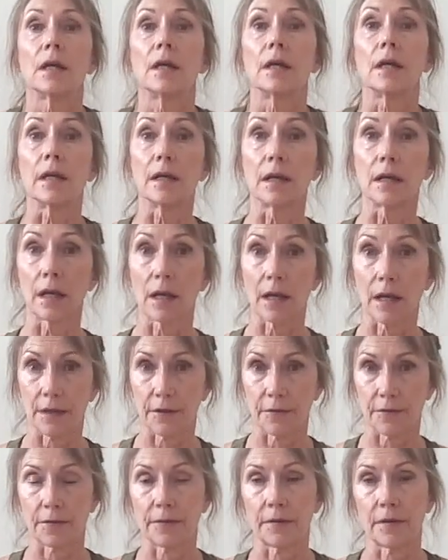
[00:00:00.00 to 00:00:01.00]
in
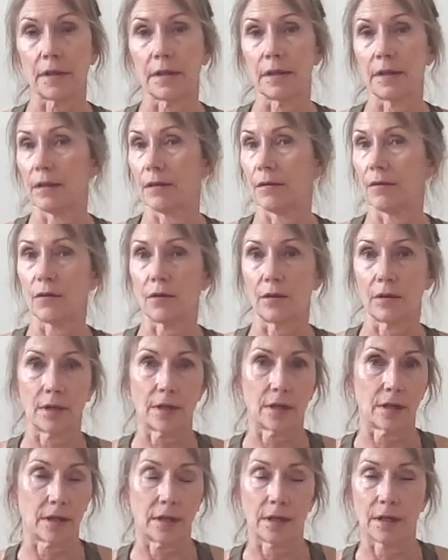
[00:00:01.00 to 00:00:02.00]
life, in
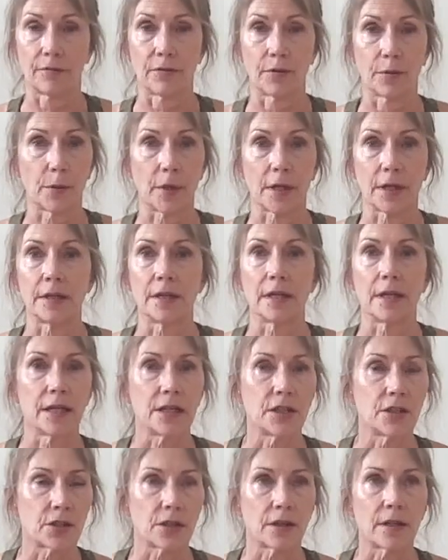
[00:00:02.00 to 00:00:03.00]
everywhere in
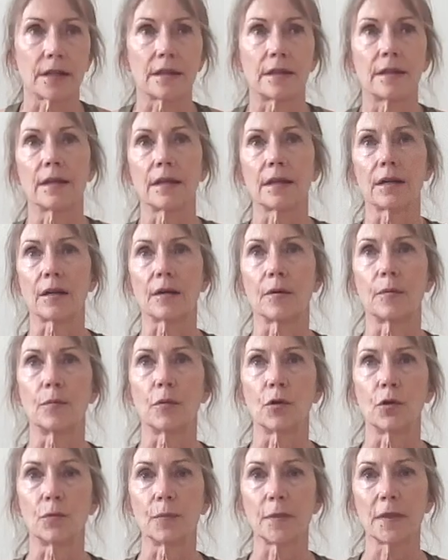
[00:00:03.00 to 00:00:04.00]
nature, that there are
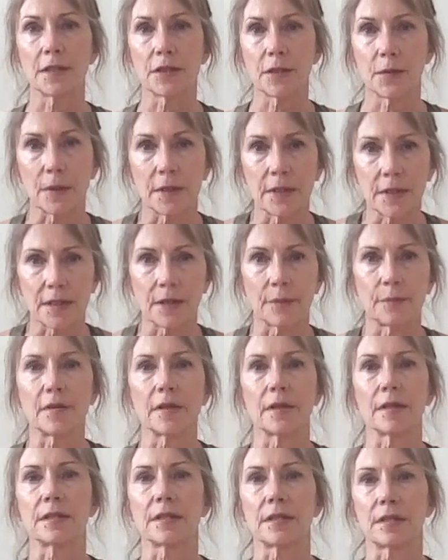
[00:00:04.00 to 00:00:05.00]
moments when
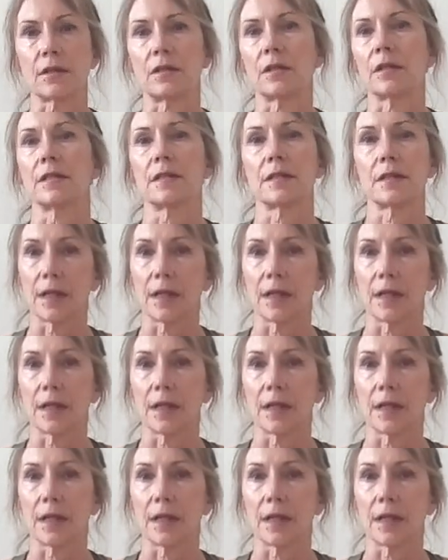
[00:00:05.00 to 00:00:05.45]
something starts,